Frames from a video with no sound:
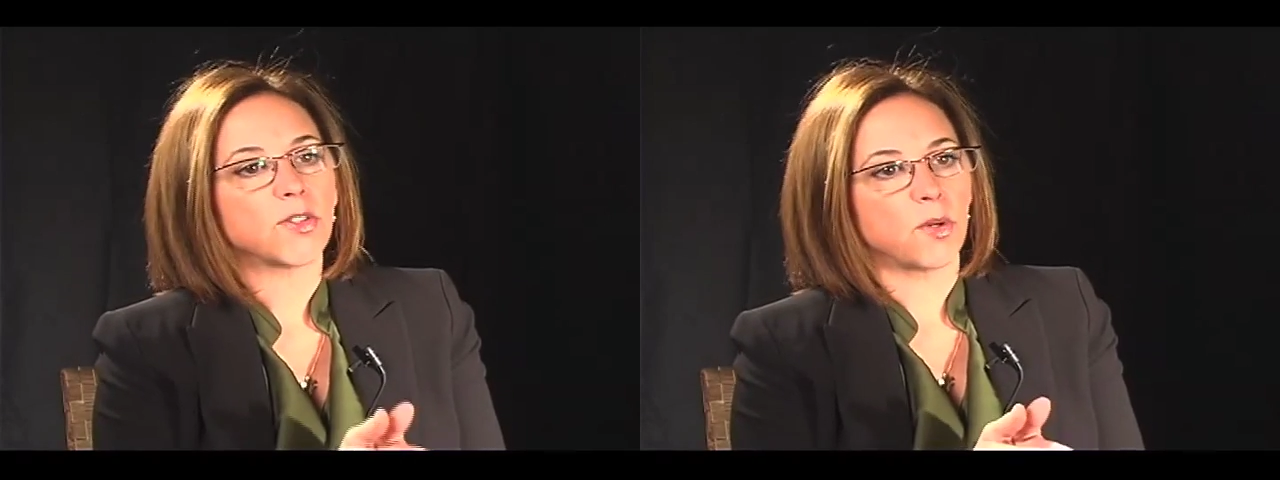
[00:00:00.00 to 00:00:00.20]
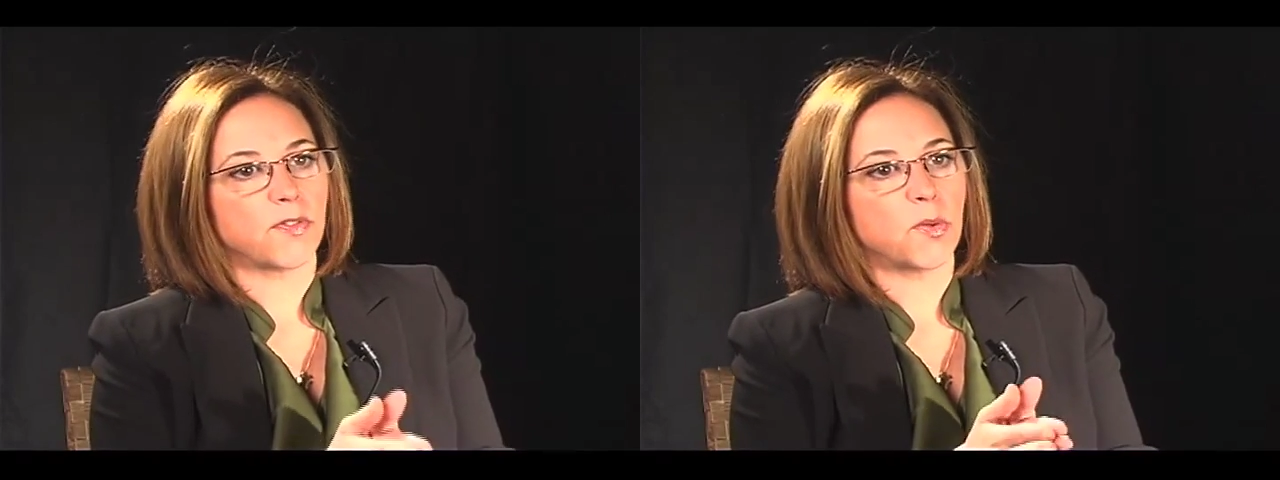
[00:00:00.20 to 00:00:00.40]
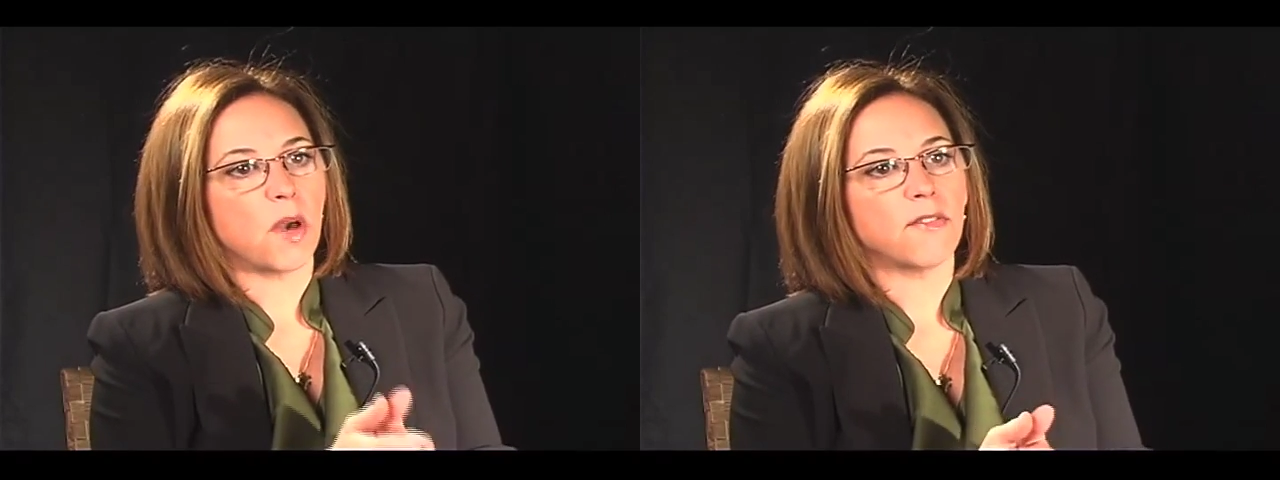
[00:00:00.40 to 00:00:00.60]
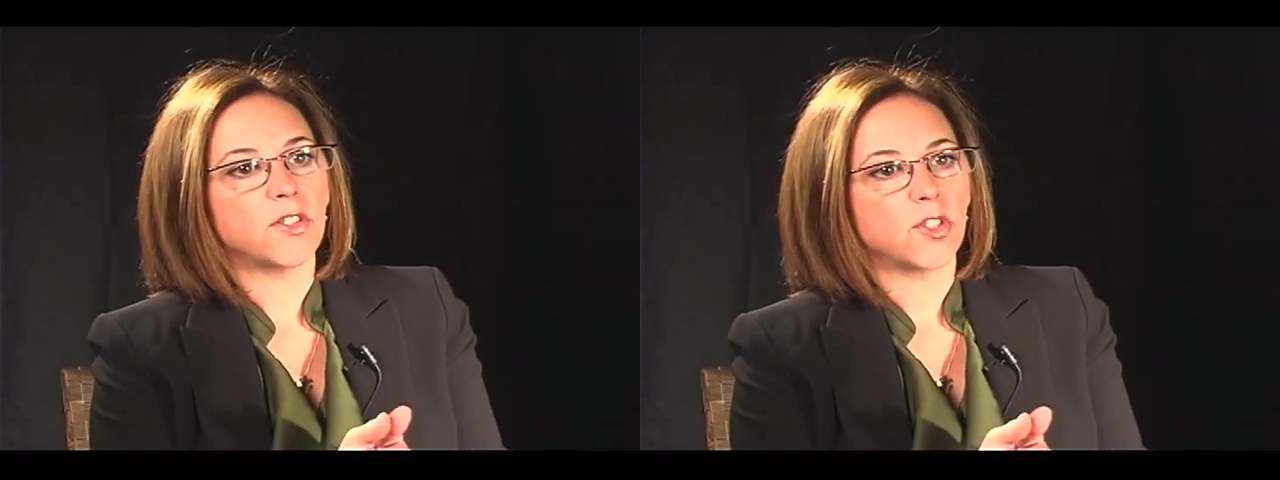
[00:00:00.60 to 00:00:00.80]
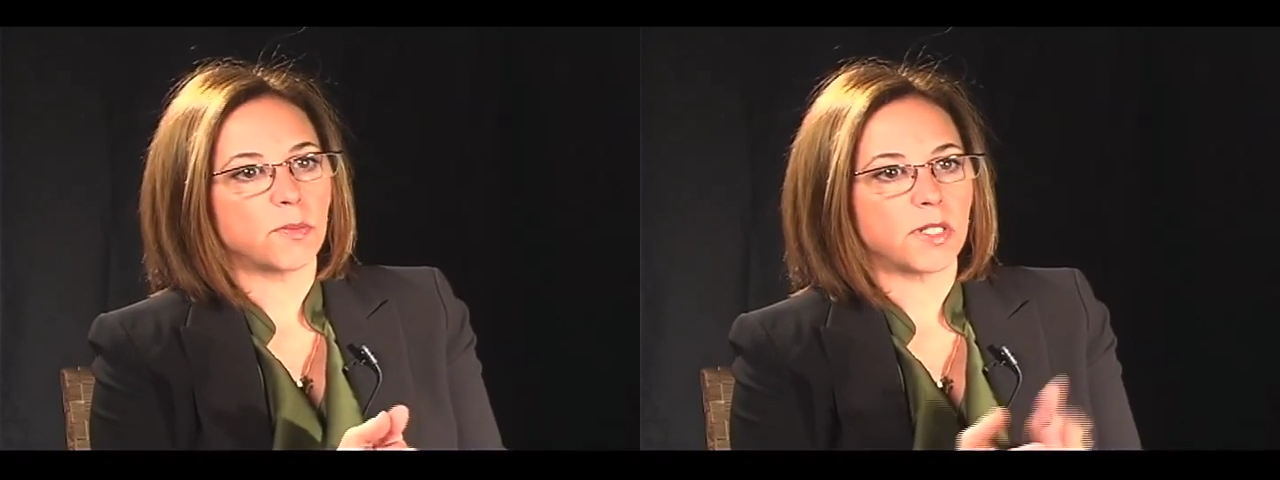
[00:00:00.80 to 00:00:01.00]
So if you have a
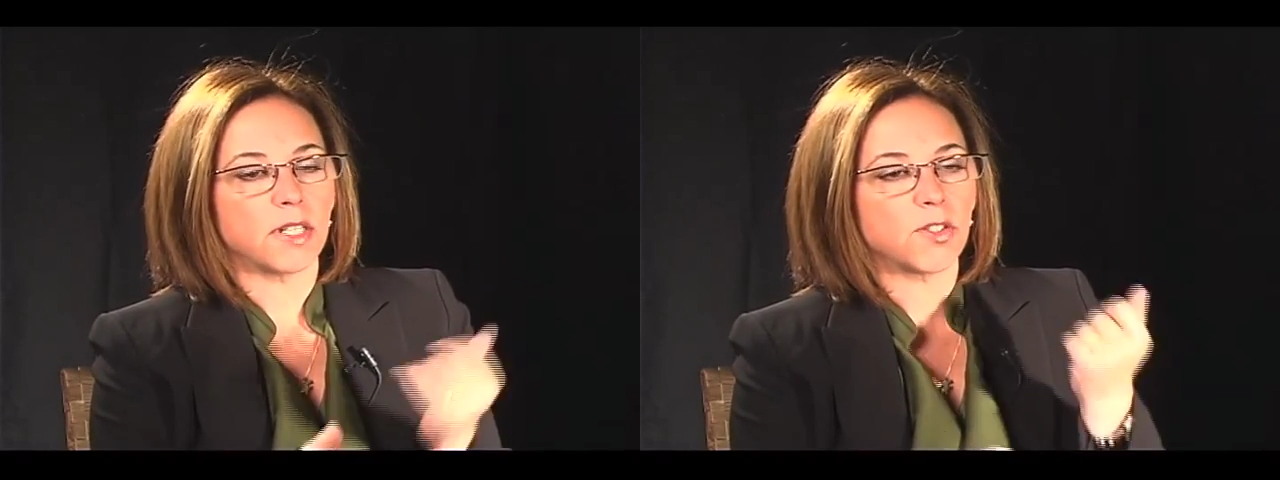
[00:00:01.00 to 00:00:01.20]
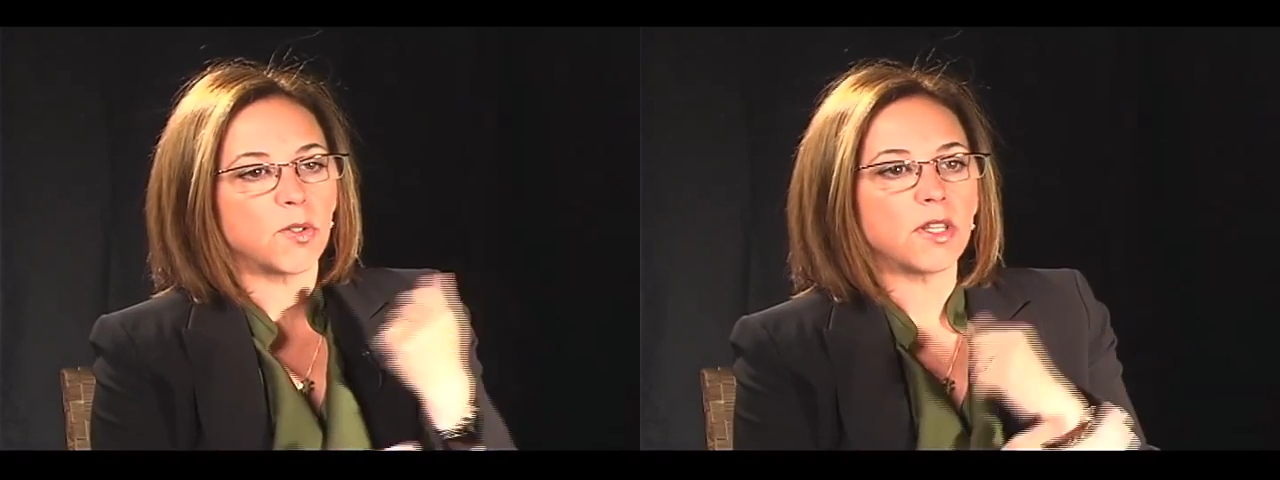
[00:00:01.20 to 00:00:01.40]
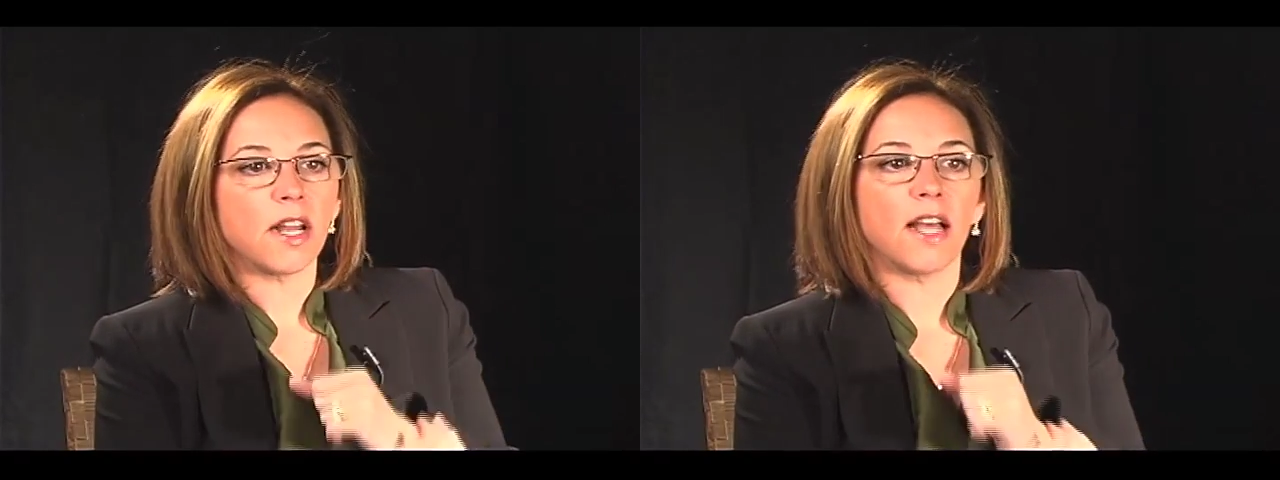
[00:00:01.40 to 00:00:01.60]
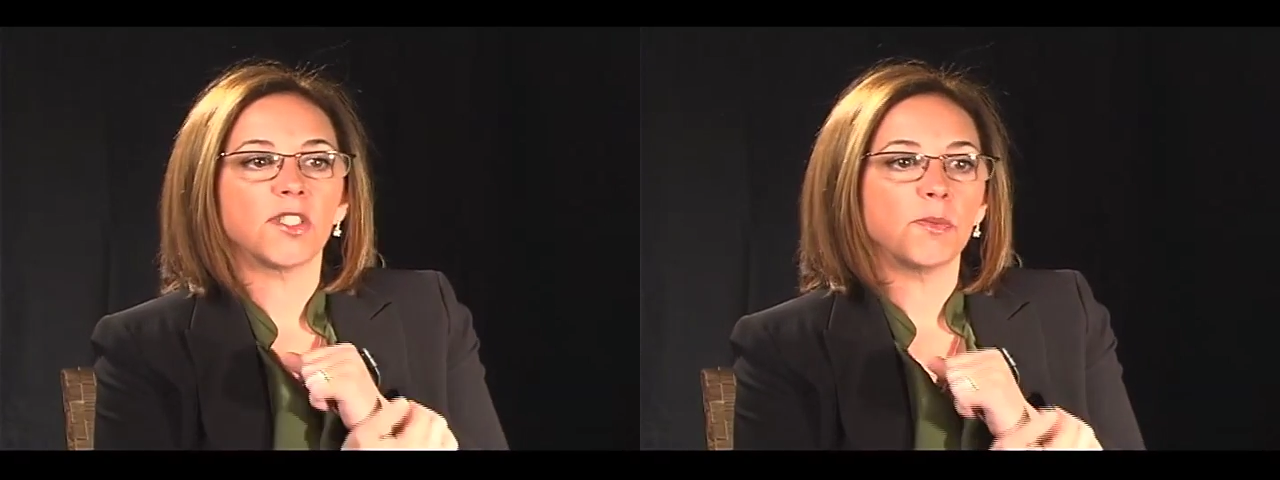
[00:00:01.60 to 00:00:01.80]
GPS unit that has